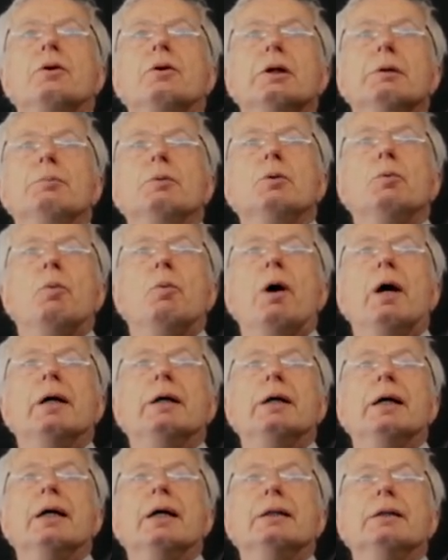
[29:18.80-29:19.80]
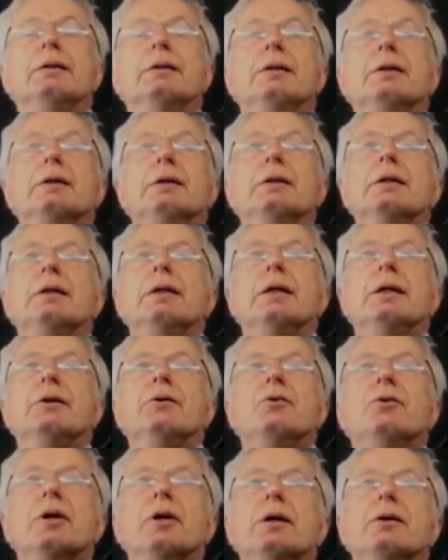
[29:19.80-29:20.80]
script y n
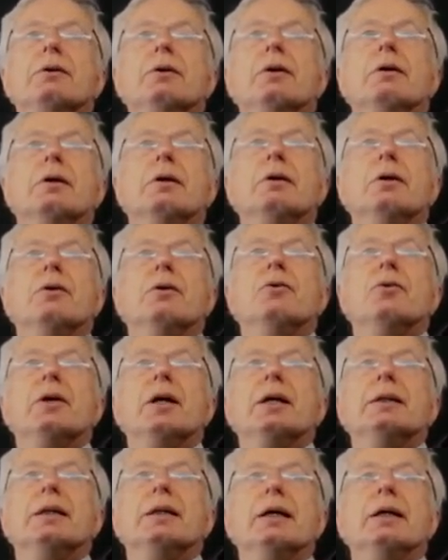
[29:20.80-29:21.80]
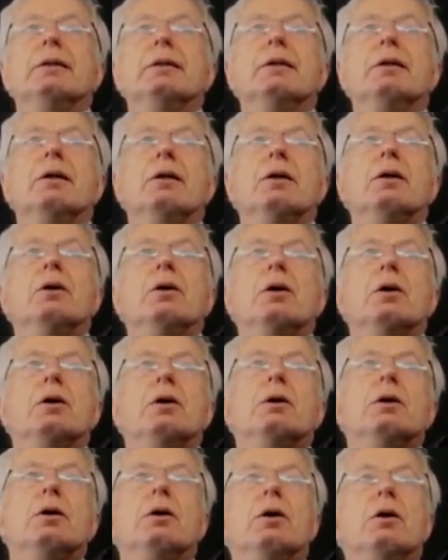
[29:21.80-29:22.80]
inside zn
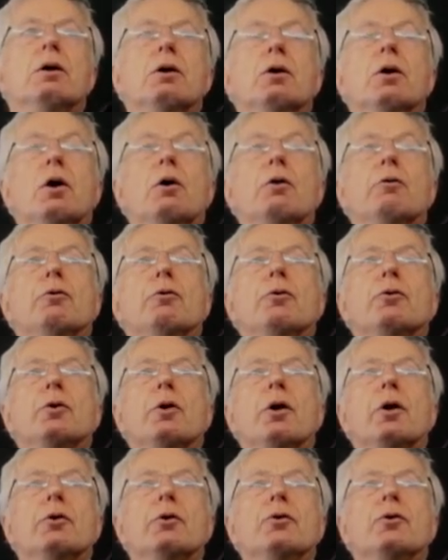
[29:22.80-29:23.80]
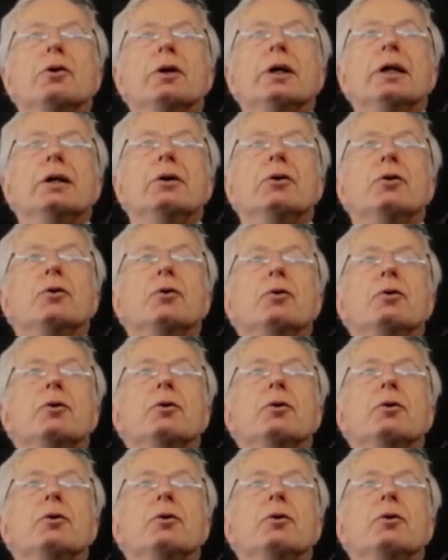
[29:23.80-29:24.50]
of strings